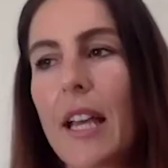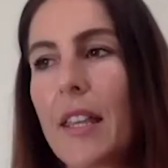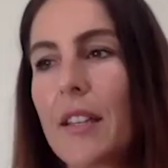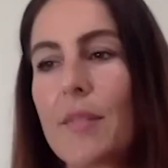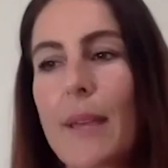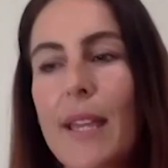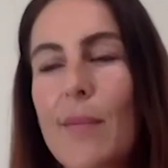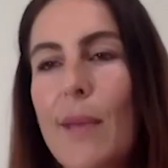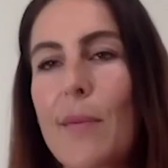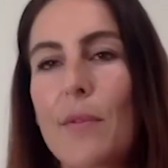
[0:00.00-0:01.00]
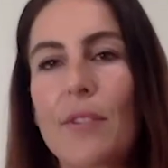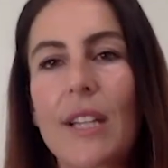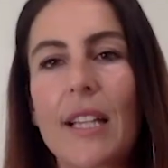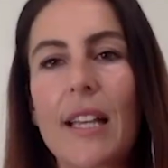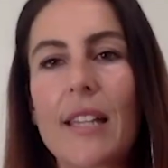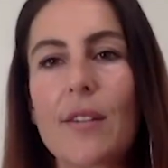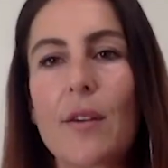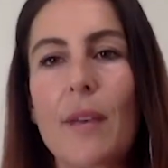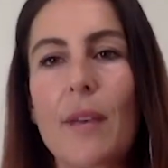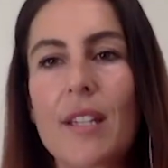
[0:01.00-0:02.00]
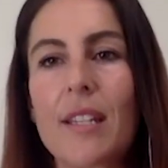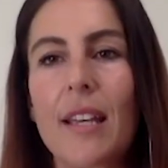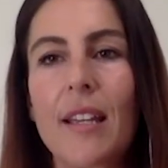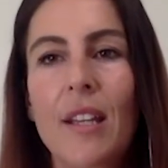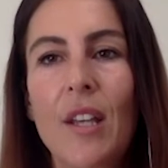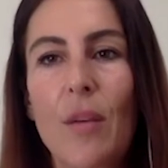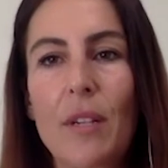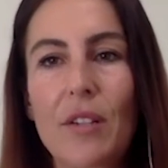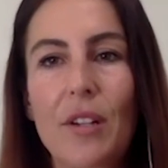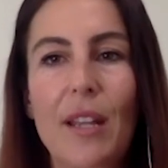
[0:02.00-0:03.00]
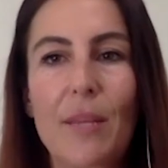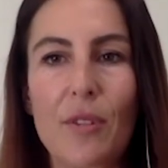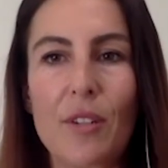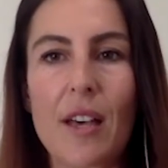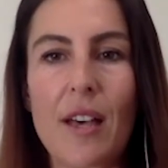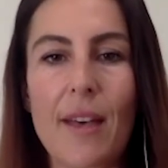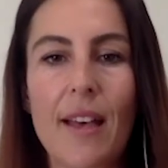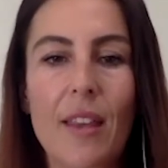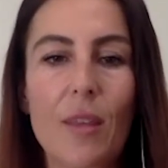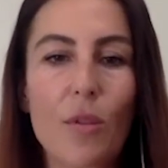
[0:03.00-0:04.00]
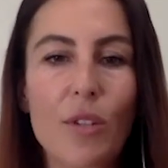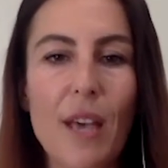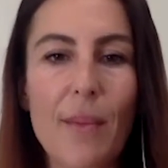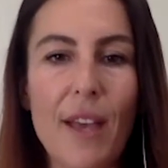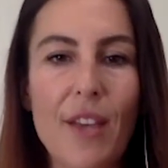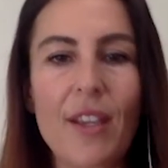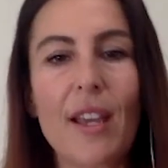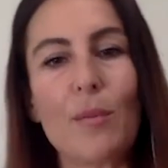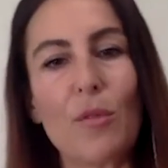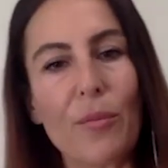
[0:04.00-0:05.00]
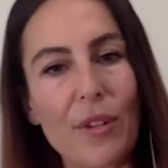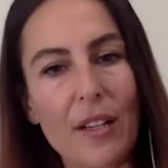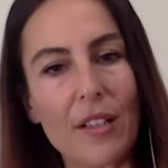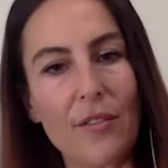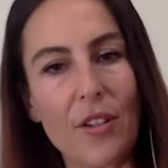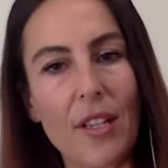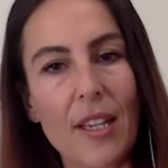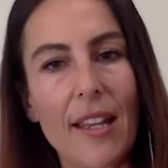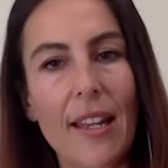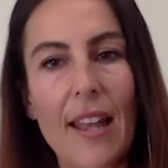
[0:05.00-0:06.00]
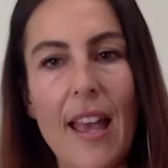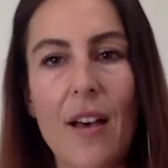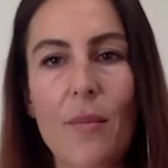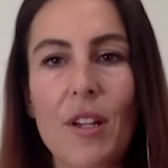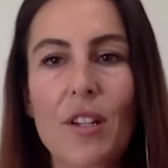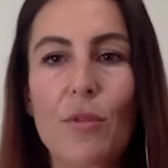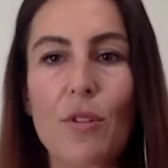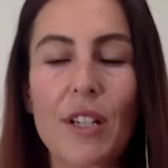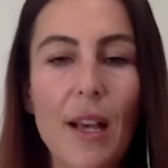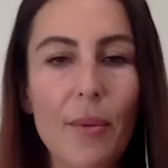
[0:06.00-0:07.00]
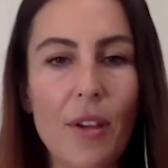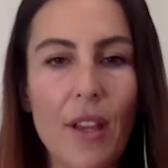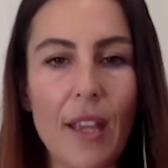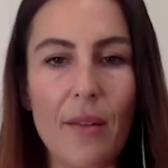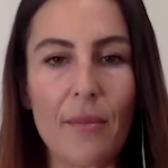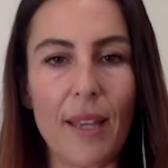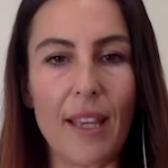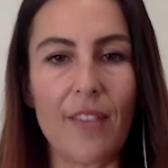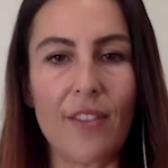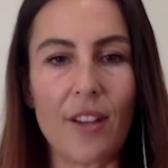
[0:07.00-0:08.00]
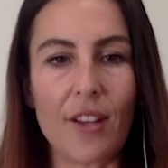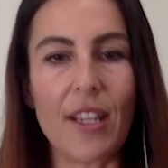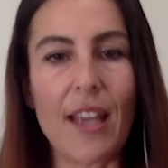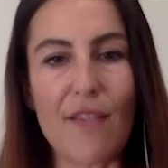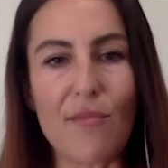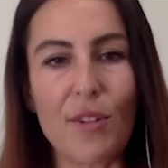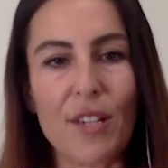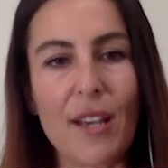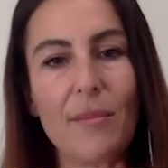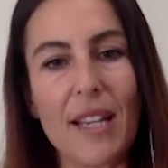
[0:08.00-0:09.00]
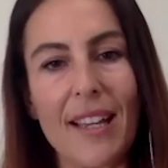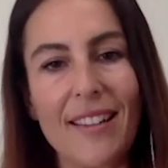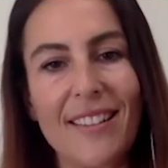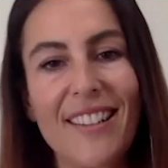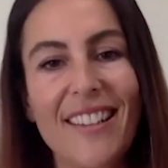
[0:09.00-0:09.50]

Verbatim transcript: I think it's making people realize so much that we do need more time out. And the more time out you get, the more productive you get, and how much more sharper you can be if you actually have more time down.